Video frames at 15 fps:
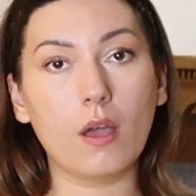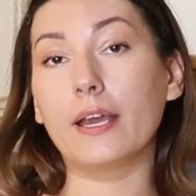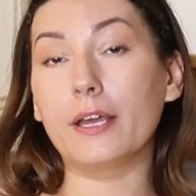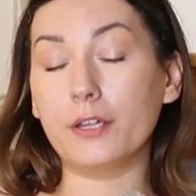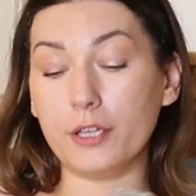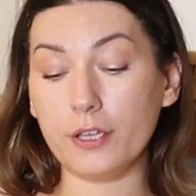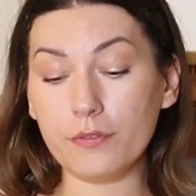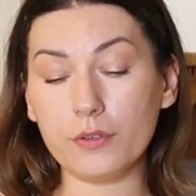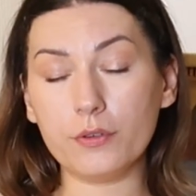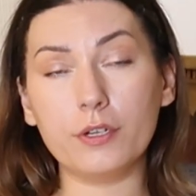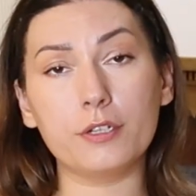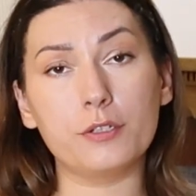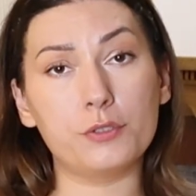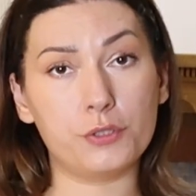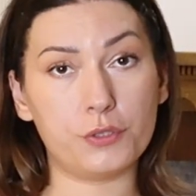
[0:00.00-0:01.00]
And if you're
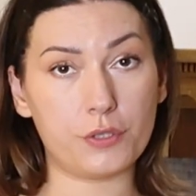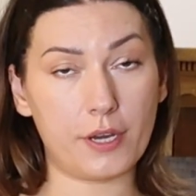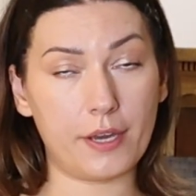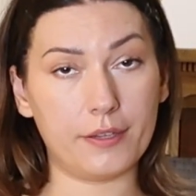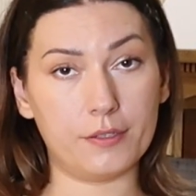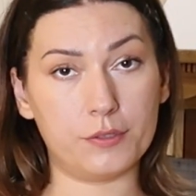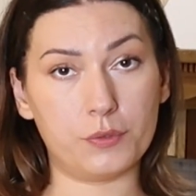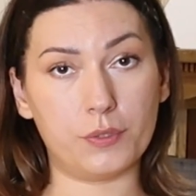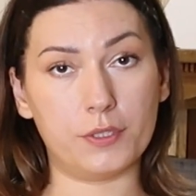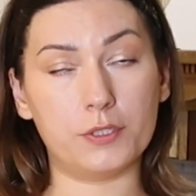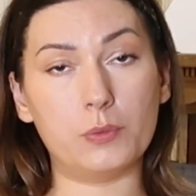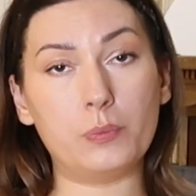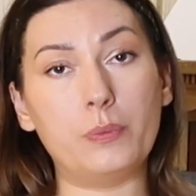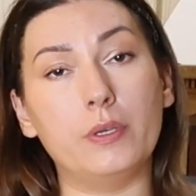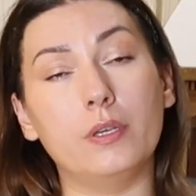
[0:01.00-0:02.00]
gonna try this
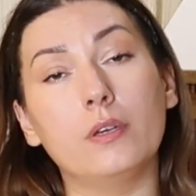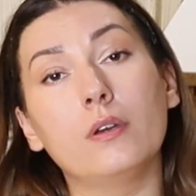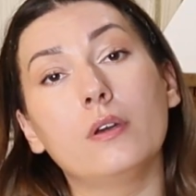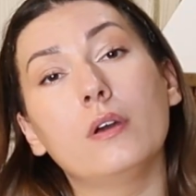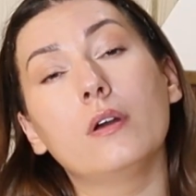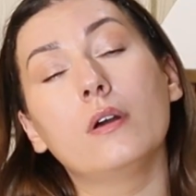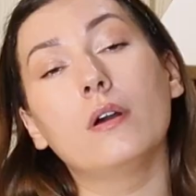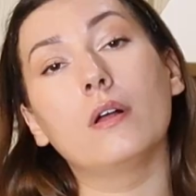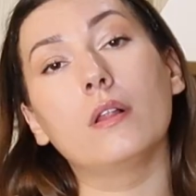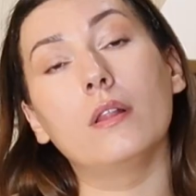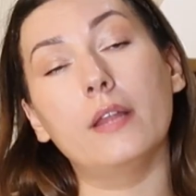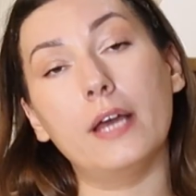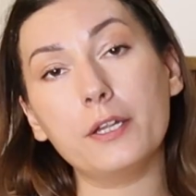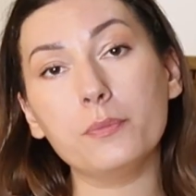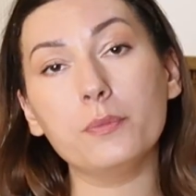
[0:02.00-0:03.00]
recipe,
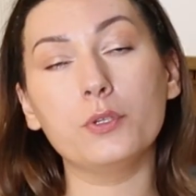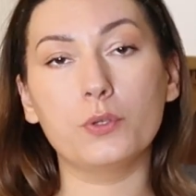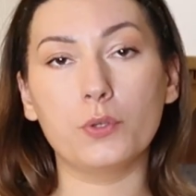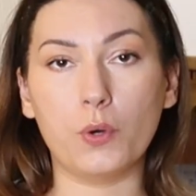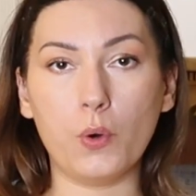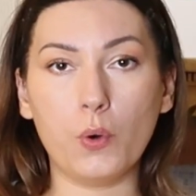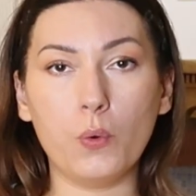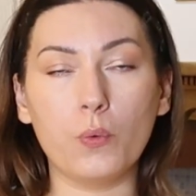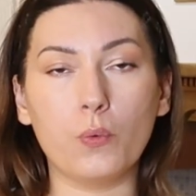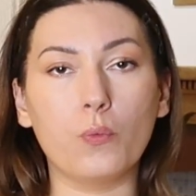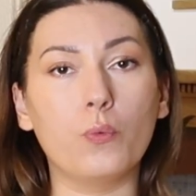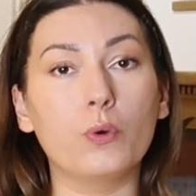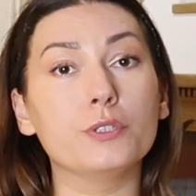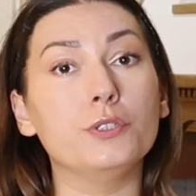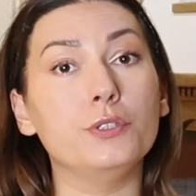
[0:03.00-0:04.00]
let me know
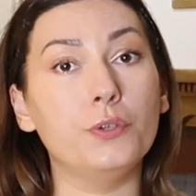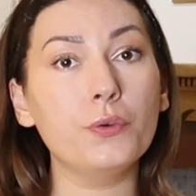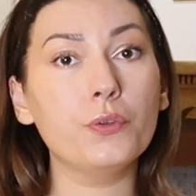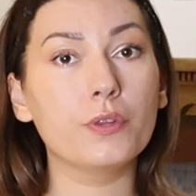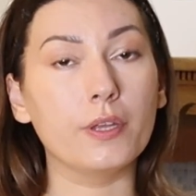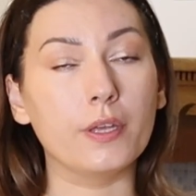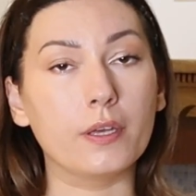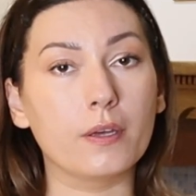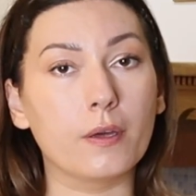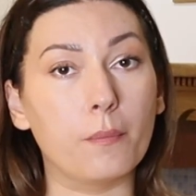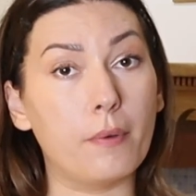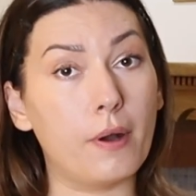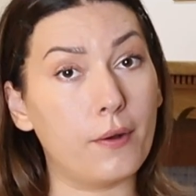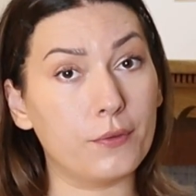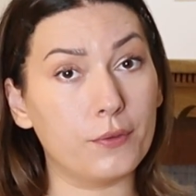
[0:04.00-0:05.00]
what you think
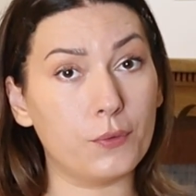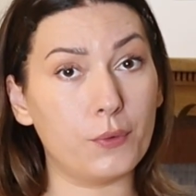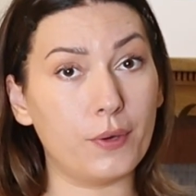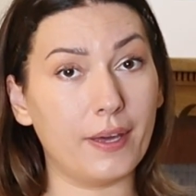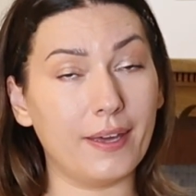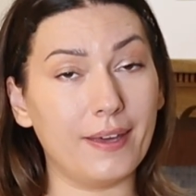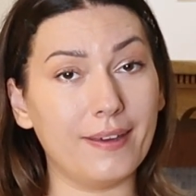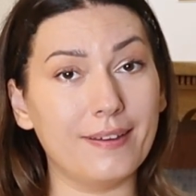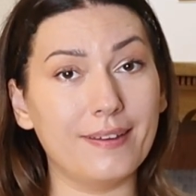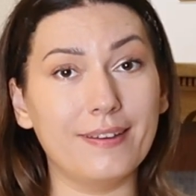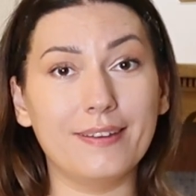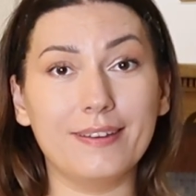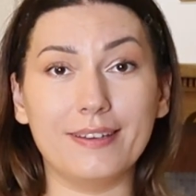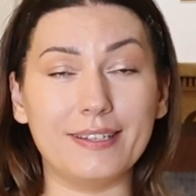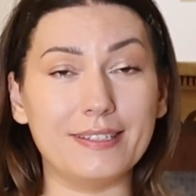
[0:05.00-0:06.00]
about the way
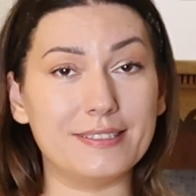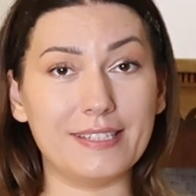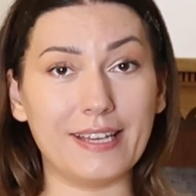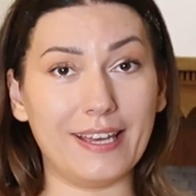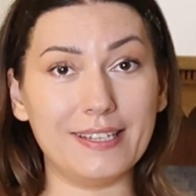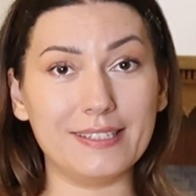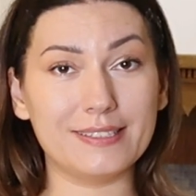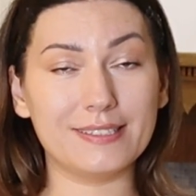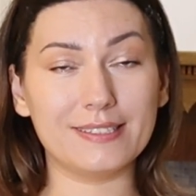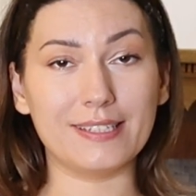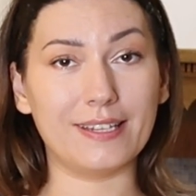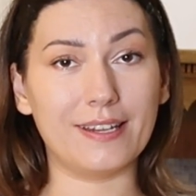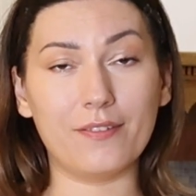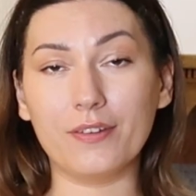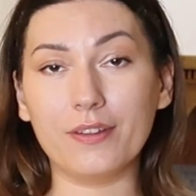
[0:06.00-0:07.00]
it tastes
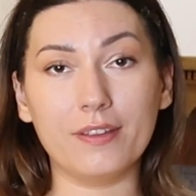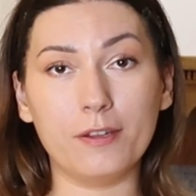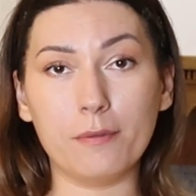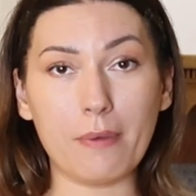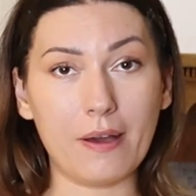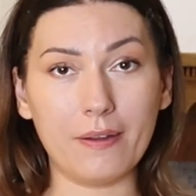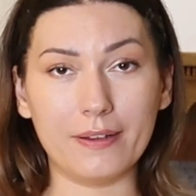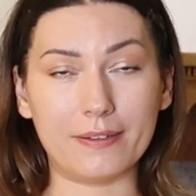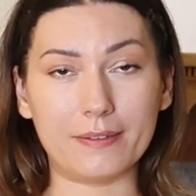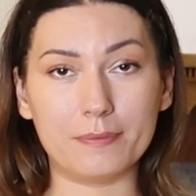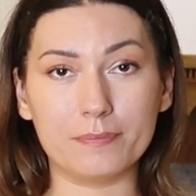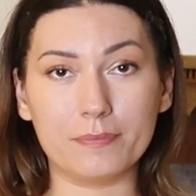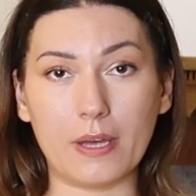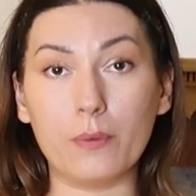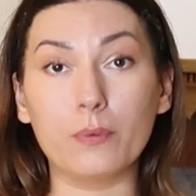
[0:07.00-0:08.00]
and everything about it.
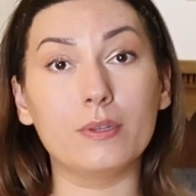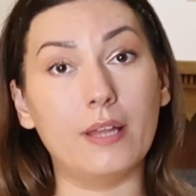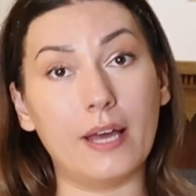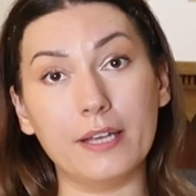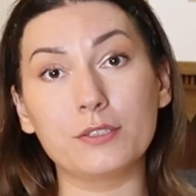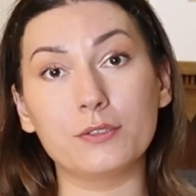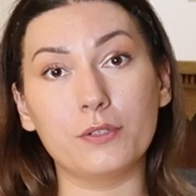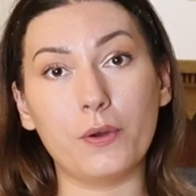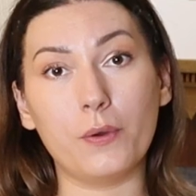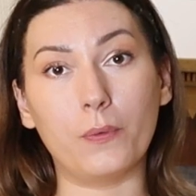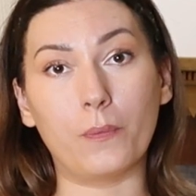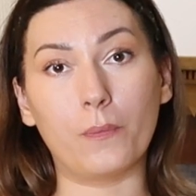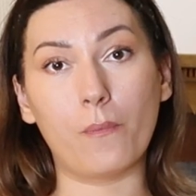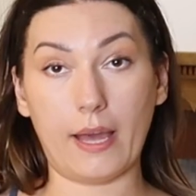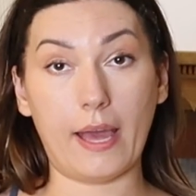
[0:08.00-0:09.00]
I would like to know.
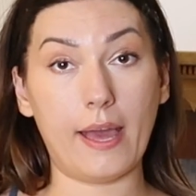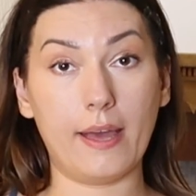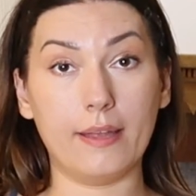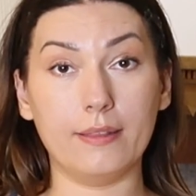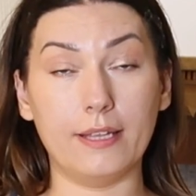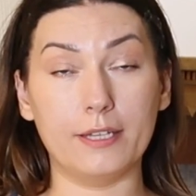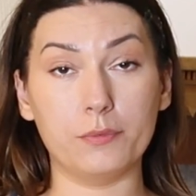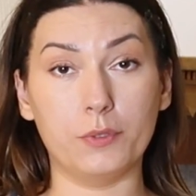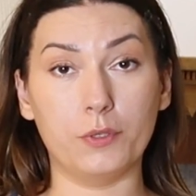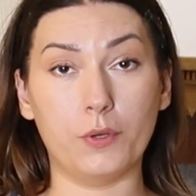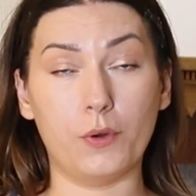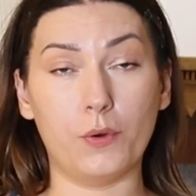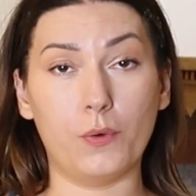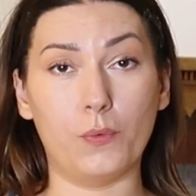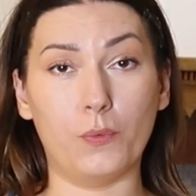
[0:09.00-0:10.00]
And let me
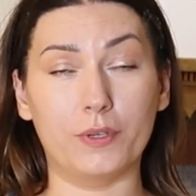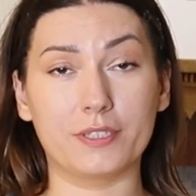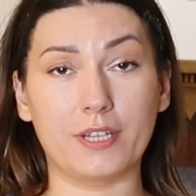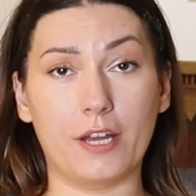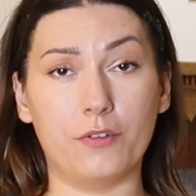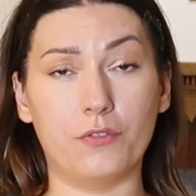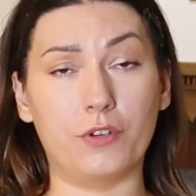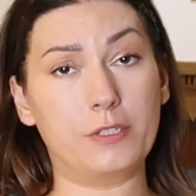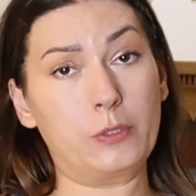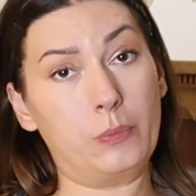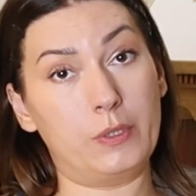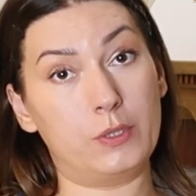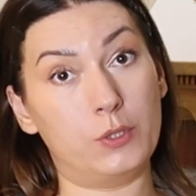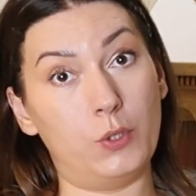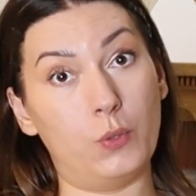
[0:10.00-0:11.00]
know what kind of
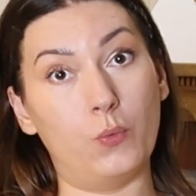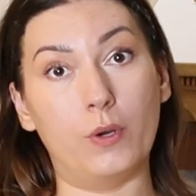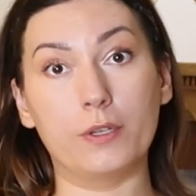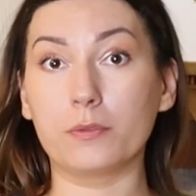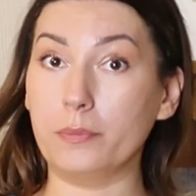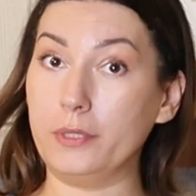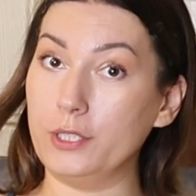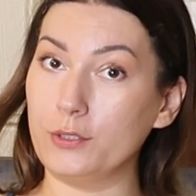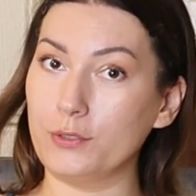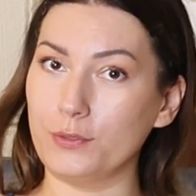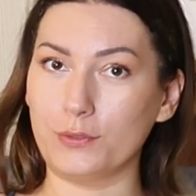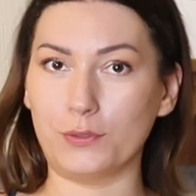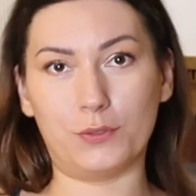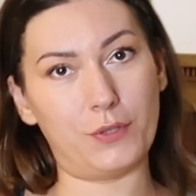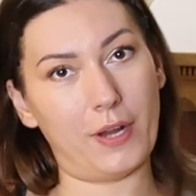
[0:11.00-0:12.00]
recipes you want me
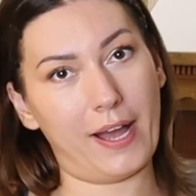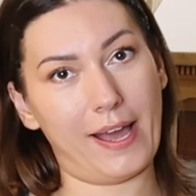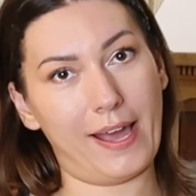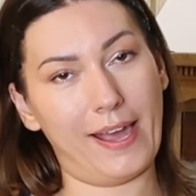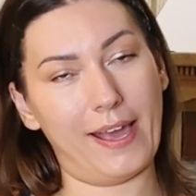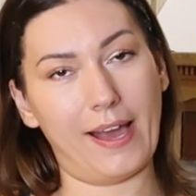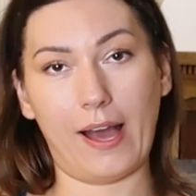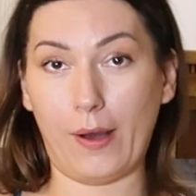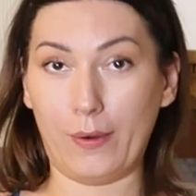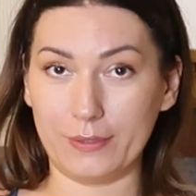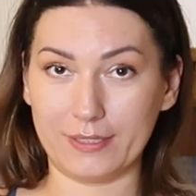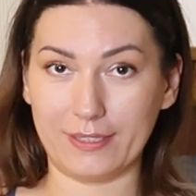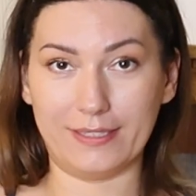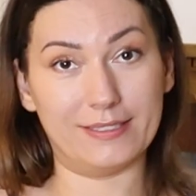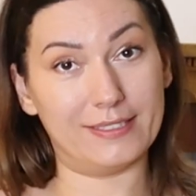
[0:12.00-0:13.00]
to try
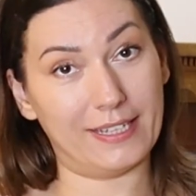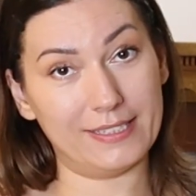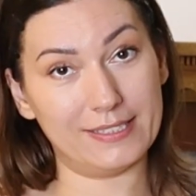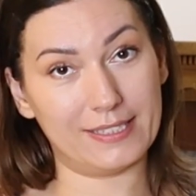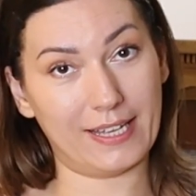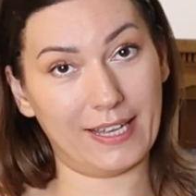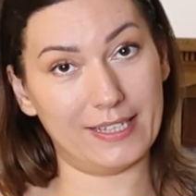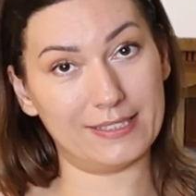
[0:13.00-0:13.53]
out and taste